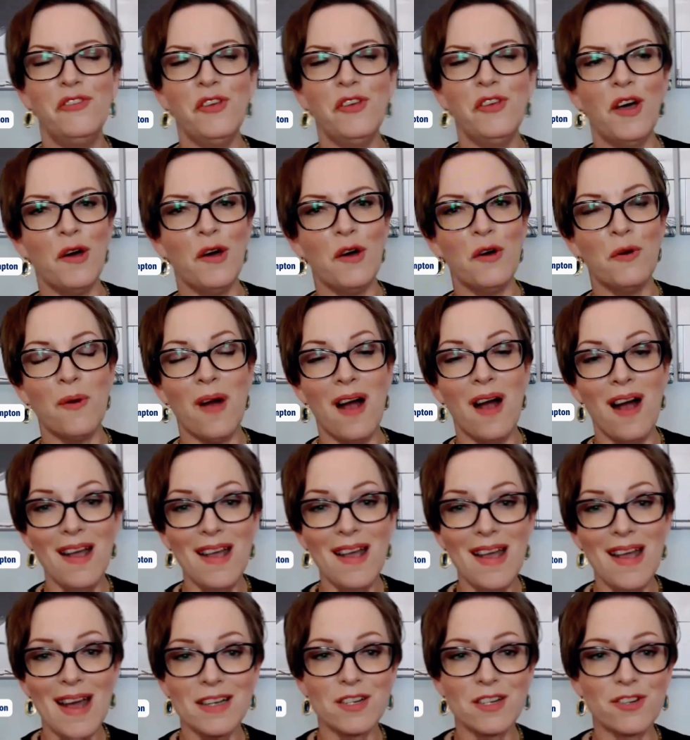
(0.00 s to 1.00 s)
so
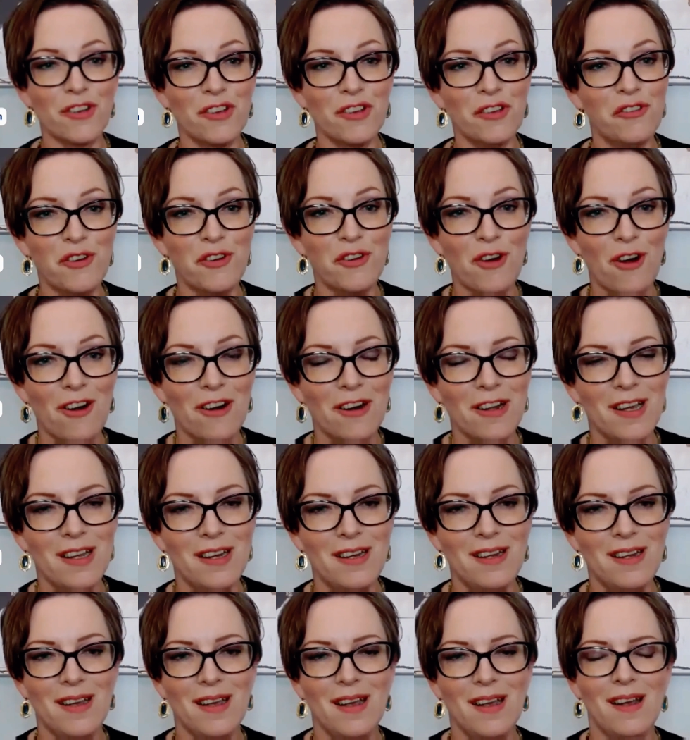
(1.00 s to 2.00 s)
I actually
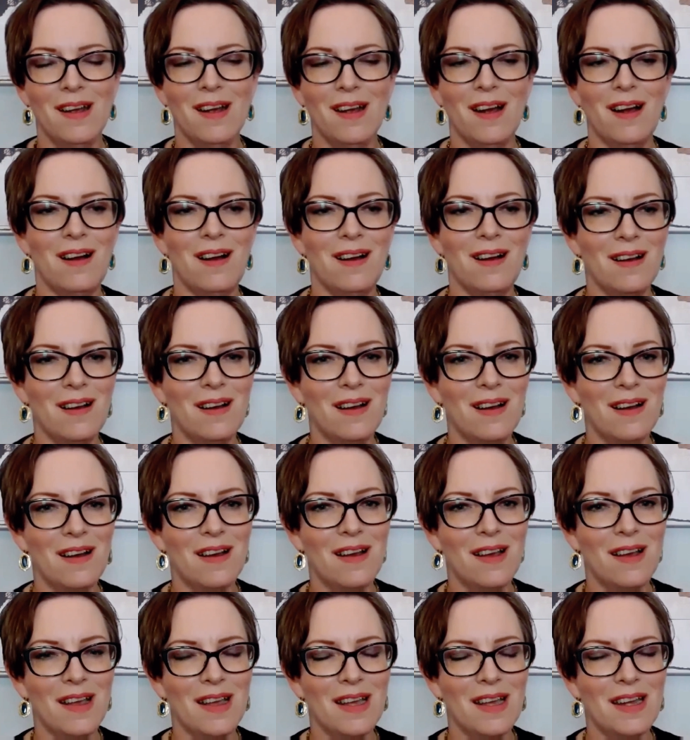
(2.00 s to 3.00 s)
started
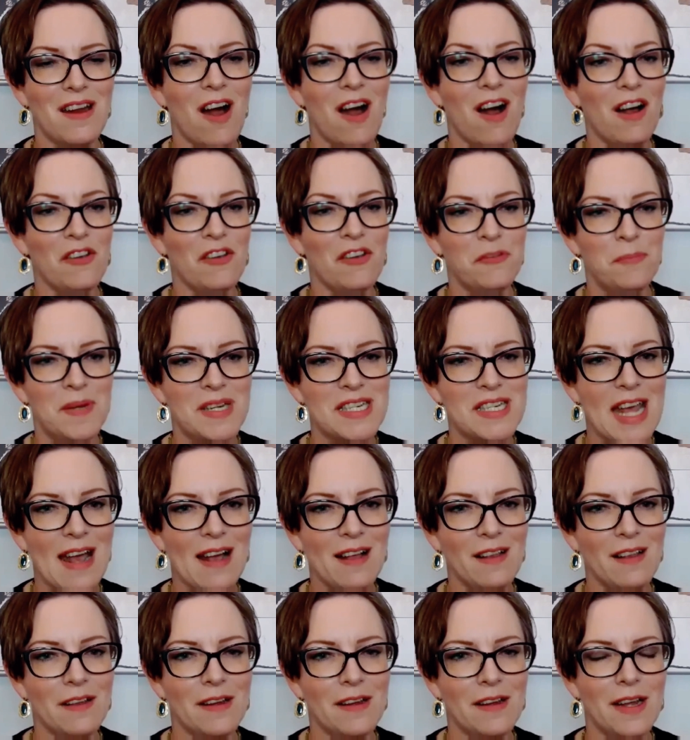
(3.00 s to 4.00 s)
in
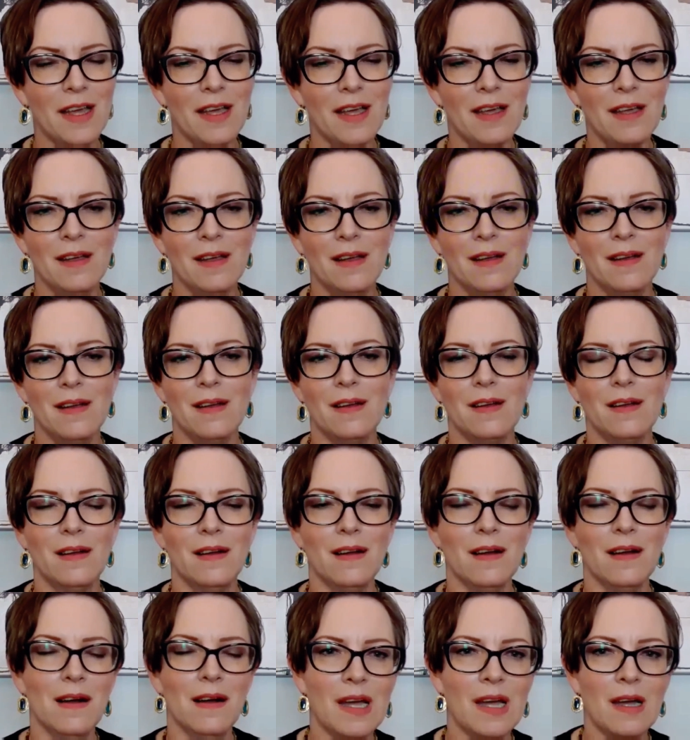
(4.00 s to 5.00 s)
hospitality
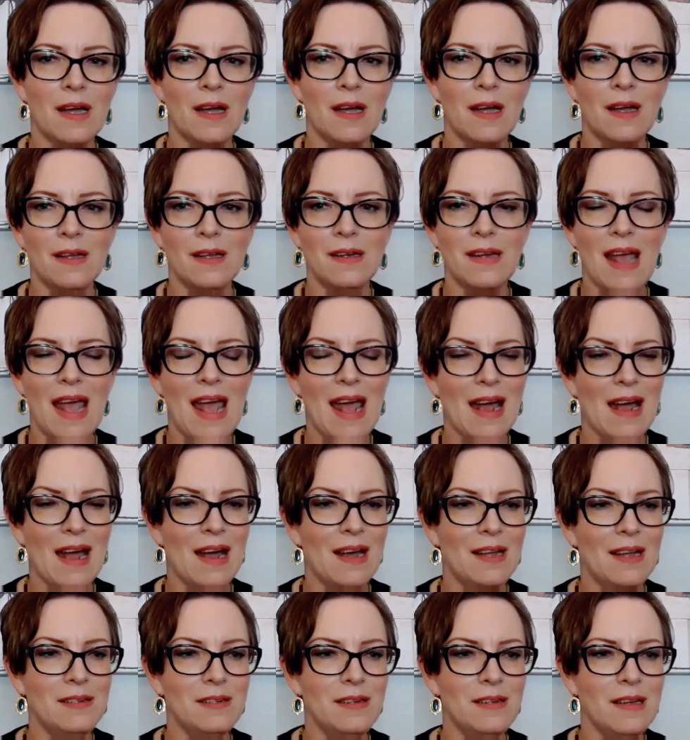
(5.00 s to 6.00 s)
and
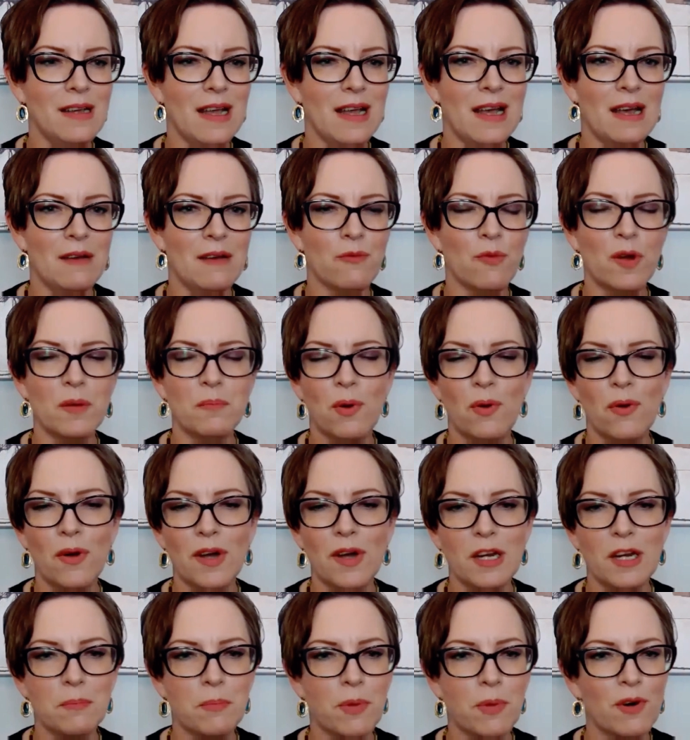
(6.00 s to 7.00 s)
had at one
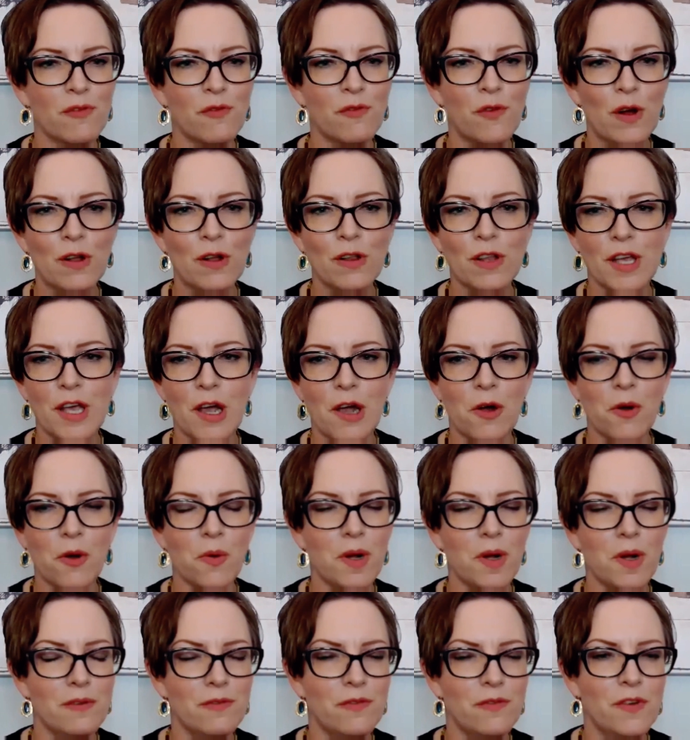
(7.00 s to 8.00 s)
point a
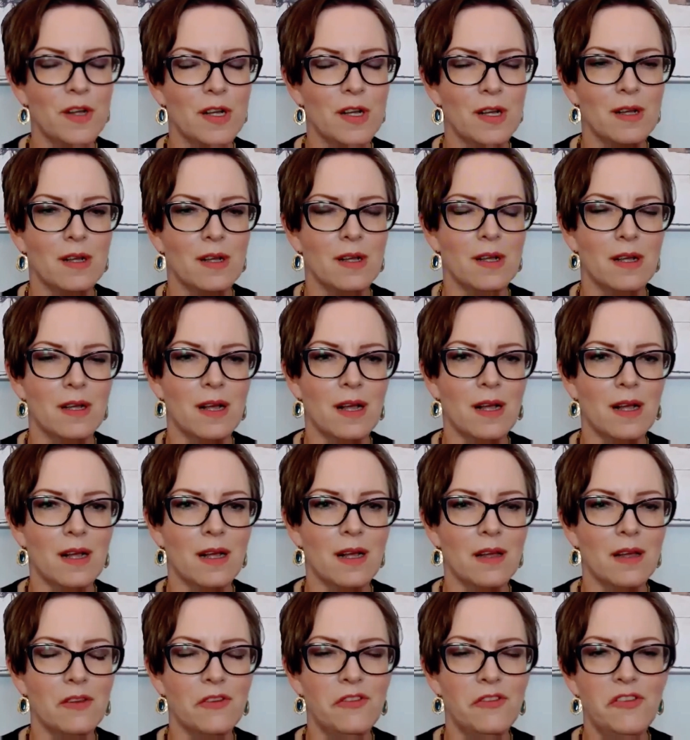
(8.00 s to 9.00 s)
portfolio
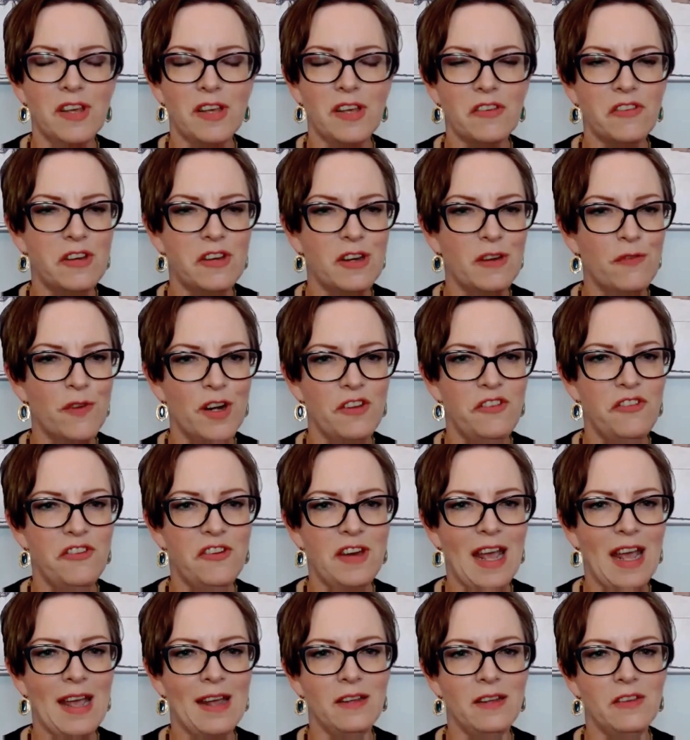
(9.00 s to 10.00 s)
of six different
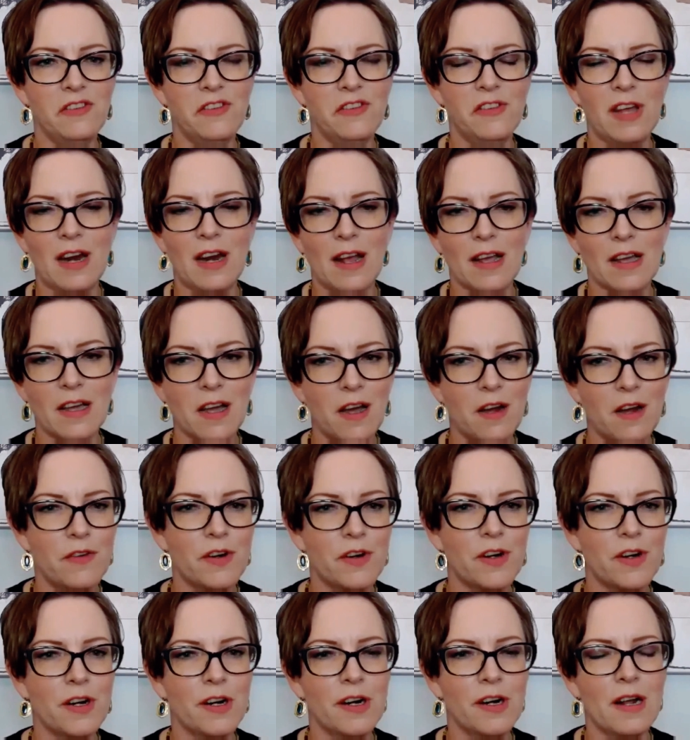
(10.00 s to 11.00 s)
states that I
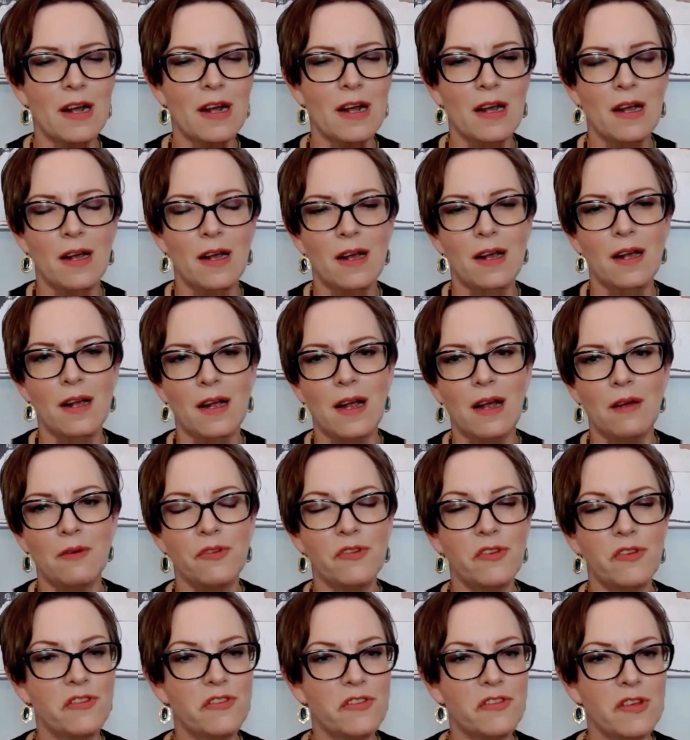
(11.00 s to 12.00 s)
covered. I
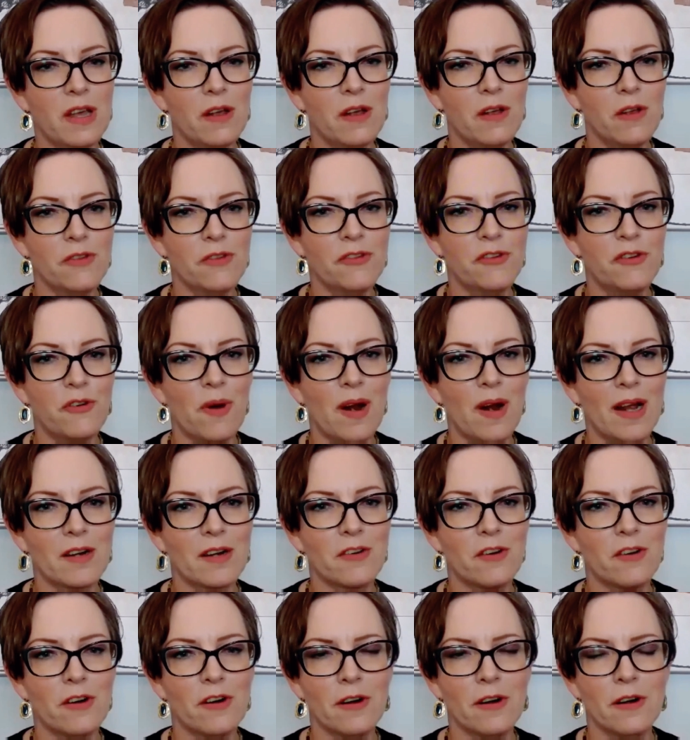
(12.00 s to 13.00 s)
was the sales
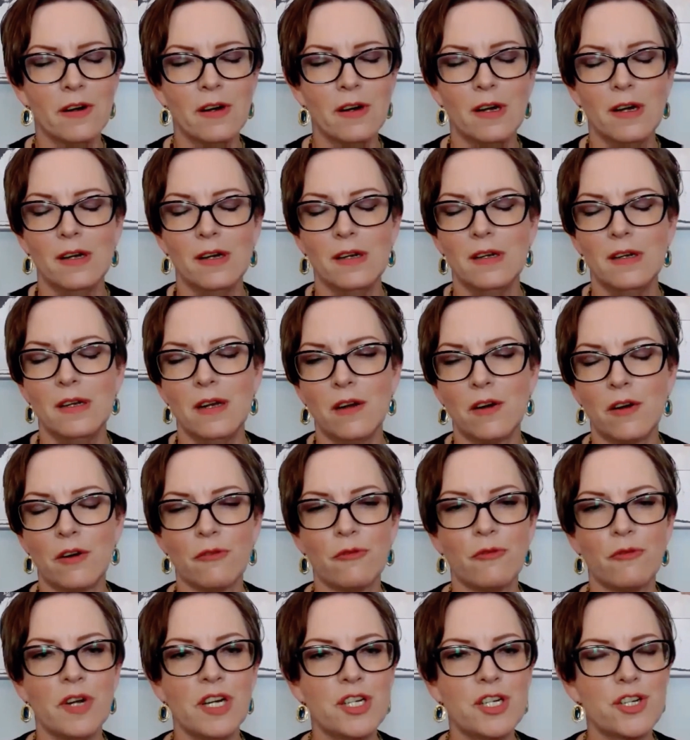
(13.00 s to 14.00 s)
director
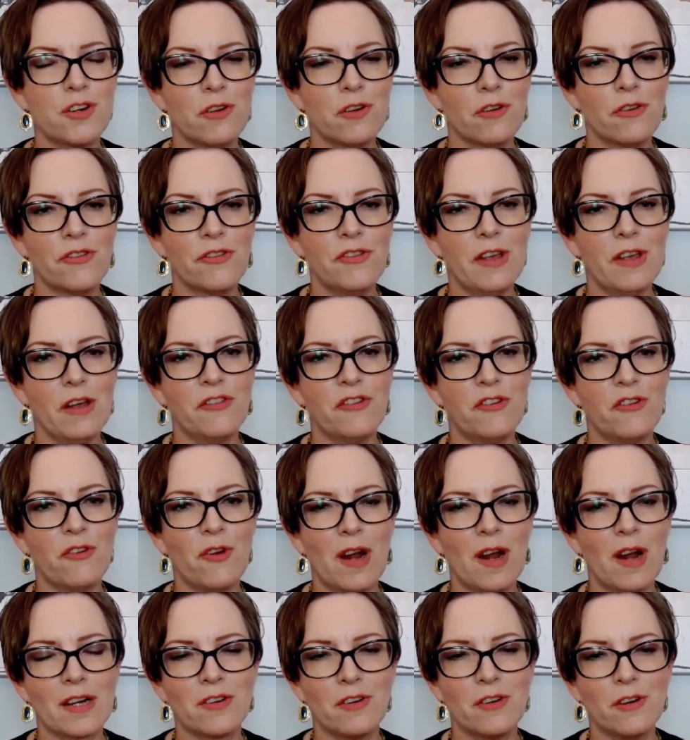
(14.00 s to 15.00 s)
or regional sales
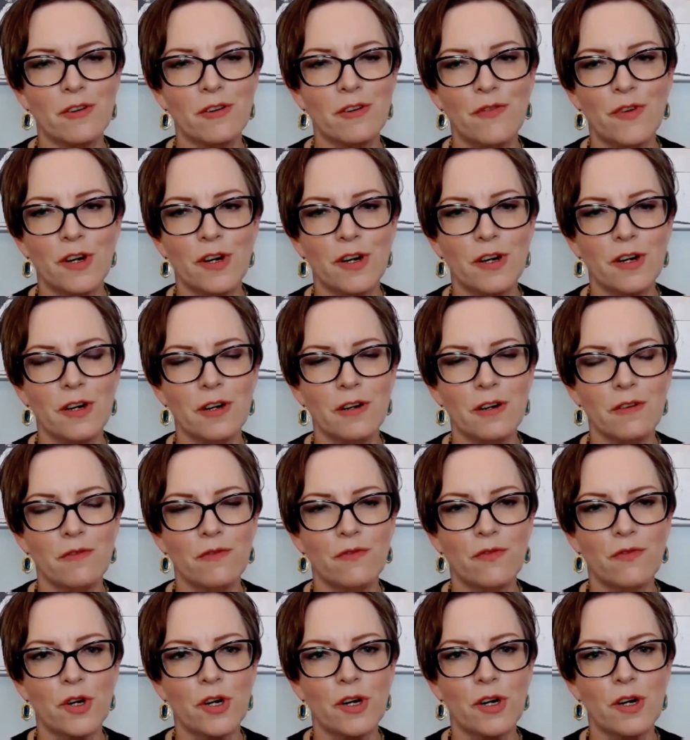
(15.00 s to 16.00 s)
director
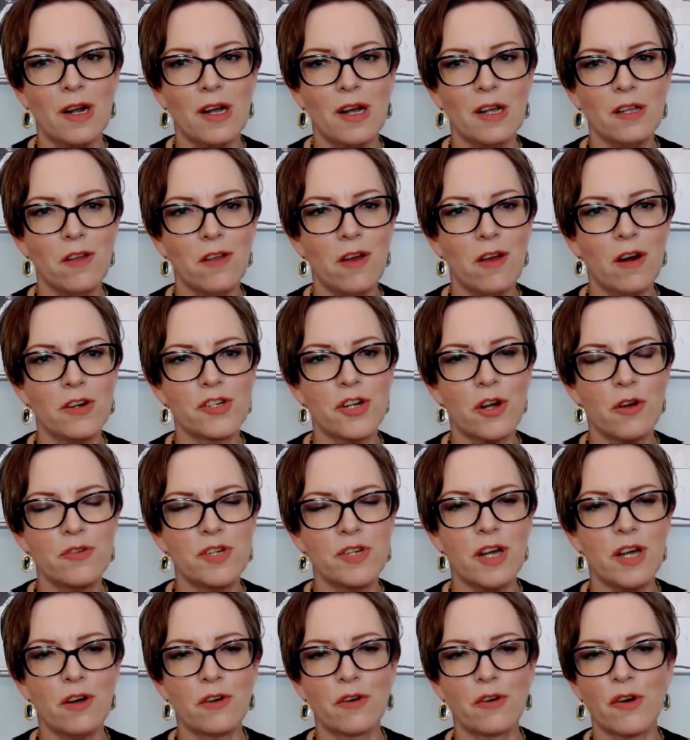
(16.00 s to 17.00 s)
for a large
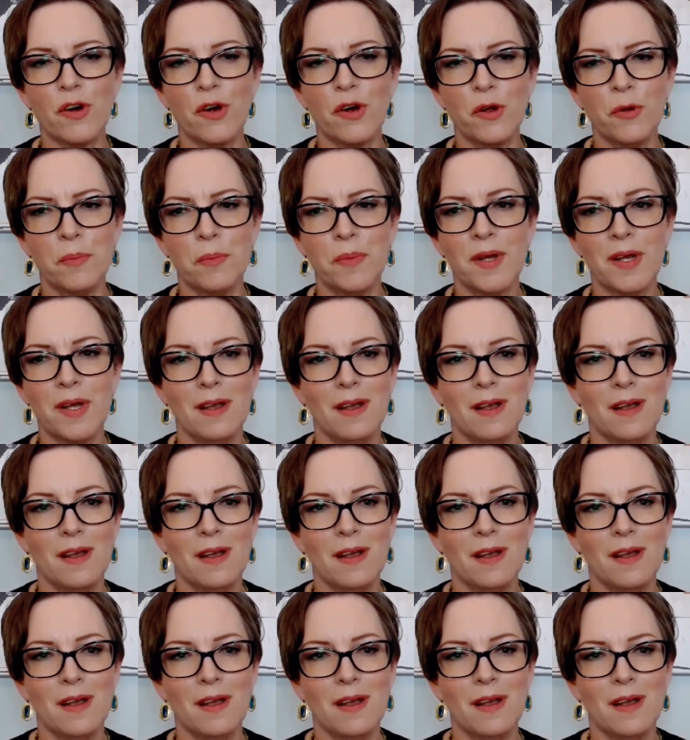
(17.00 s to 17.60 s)
hotel group.